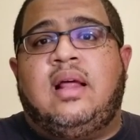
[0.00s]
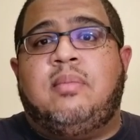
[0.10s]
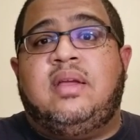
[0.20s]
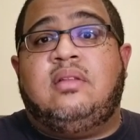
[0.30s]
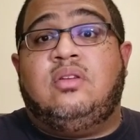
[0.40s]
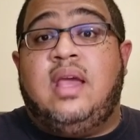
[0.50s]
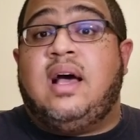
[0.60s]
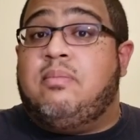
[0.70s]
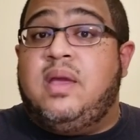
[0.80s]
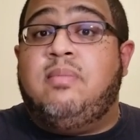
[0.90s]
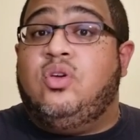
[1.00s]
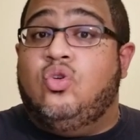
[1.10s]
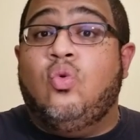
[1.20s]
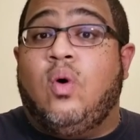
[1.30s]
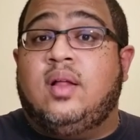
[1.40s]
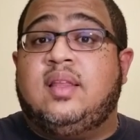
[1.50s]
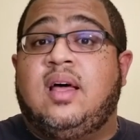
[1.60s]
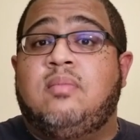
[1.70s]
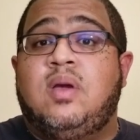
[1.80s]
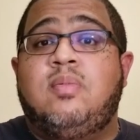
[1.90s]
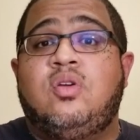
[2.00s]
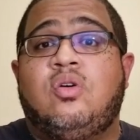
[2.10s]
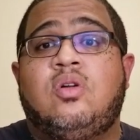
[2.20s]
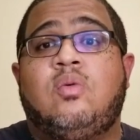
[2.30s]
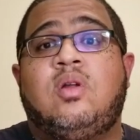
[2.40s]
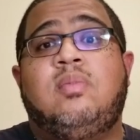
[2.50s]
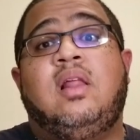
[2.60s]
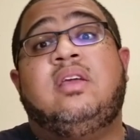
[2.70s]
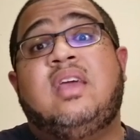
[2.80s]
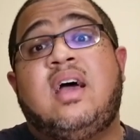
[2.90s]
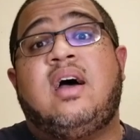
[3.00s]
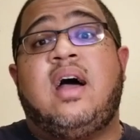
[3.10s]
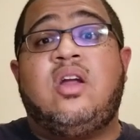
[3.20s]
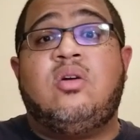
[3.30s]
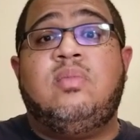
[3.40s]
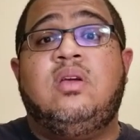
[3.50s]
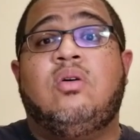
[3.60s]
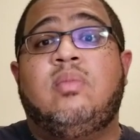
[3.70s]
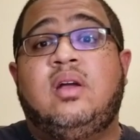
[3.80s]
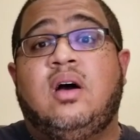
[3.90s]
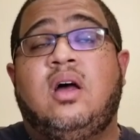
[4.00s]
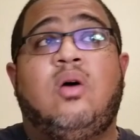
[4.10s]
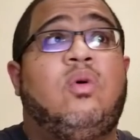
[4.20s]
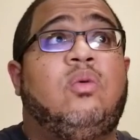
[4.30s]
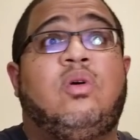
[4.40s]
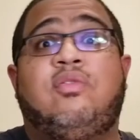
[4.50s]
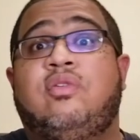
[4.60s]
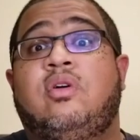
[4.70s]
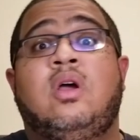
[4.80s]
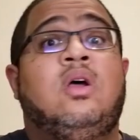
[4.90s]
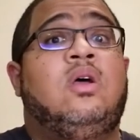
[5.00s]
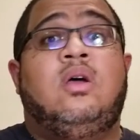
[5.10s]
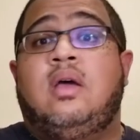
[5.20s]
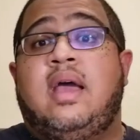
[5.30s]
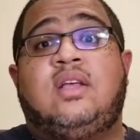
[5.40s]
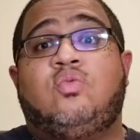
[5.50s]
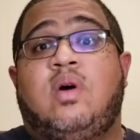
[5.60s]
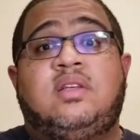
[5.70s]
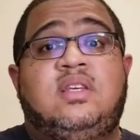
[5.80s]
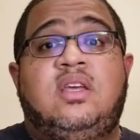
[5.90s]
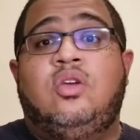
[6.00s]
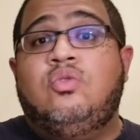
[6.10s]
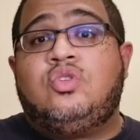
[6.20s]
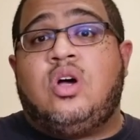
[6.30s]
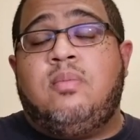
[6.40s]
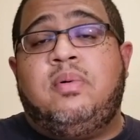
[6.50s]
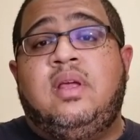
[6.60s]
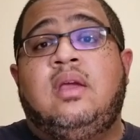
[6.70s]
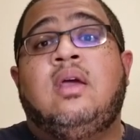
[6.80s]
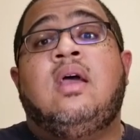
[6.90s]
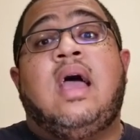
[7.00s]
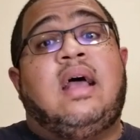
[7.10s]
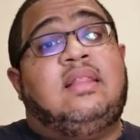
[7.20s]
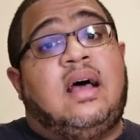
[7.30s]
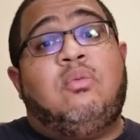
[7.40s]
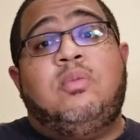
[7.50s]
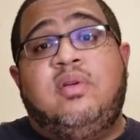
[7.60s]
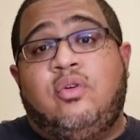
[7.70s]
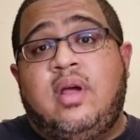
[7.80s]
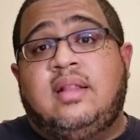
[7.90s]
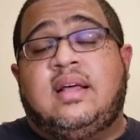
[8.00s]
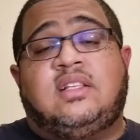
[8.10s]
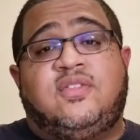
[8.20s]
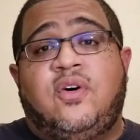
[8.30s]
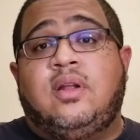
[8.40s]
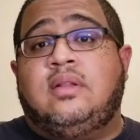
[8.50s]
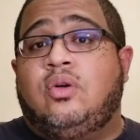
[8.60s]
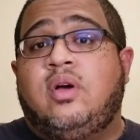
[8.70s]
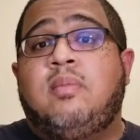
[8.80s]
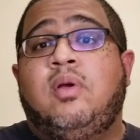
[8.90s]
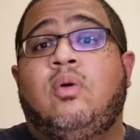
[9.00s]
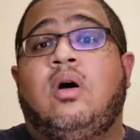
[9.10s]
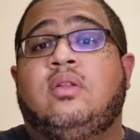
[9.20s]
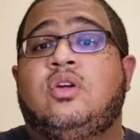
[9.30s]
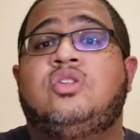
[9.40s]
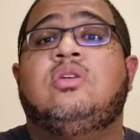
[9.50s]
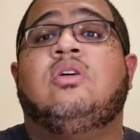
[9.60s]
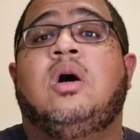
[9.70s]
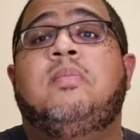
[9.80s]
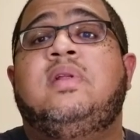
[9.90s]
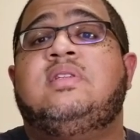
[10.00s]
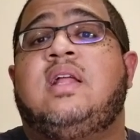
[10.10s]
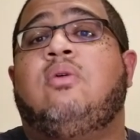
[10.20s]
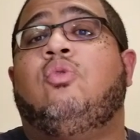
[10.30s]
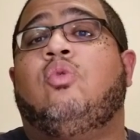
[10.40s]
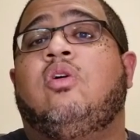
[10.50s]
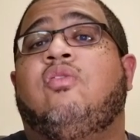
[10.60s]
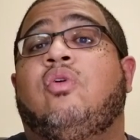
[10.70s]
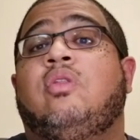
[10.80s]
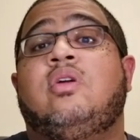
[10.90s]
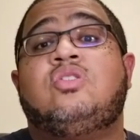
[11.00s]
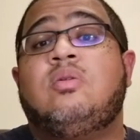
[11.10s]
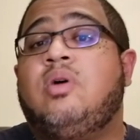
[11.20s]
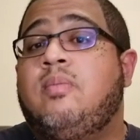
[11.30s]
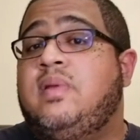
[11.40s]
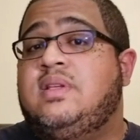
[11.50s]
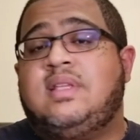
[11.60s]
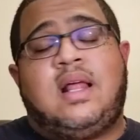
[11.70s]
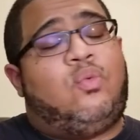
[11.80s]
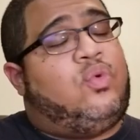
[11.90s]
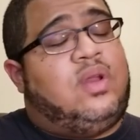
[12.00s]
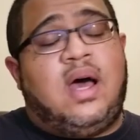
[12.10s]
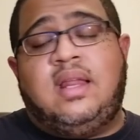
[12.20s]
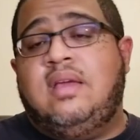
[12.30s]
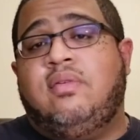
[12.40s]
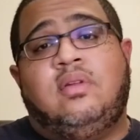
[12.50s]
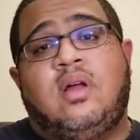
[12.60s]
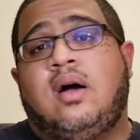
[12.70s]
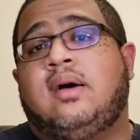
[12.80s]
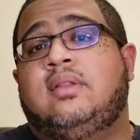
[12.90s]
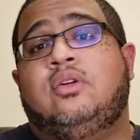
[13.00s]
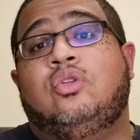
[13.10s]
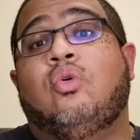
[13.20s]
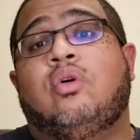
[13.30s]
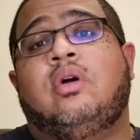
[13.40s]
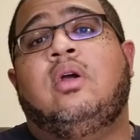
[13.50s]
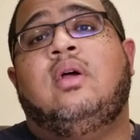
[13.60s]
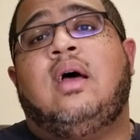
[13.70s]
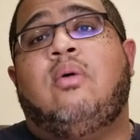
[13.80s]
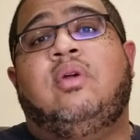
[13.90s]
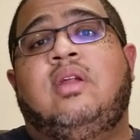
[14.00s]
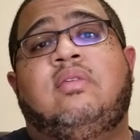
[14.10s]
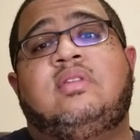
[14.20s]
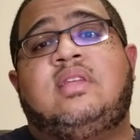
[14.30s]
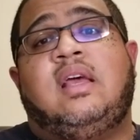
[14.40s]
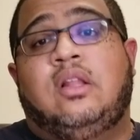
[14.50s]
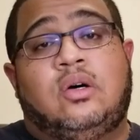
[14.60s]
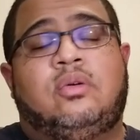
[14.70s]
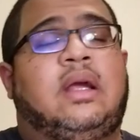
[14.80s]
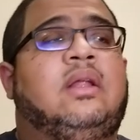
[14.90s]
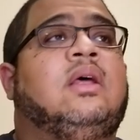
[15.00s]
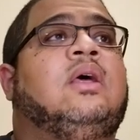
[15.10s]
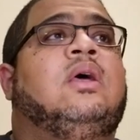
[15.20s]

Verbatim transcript: I mean, yeah, maybe you want that. Maybe you're gonna wanna be like, yeah, hire me. Oh my God, I wanna work for XYZ huge company. And that would be great. That's fun. Don't get me wrong. There are still companies that I would work for. There are some companies that I would not even knock on their door. I wouldn't even say hello, right?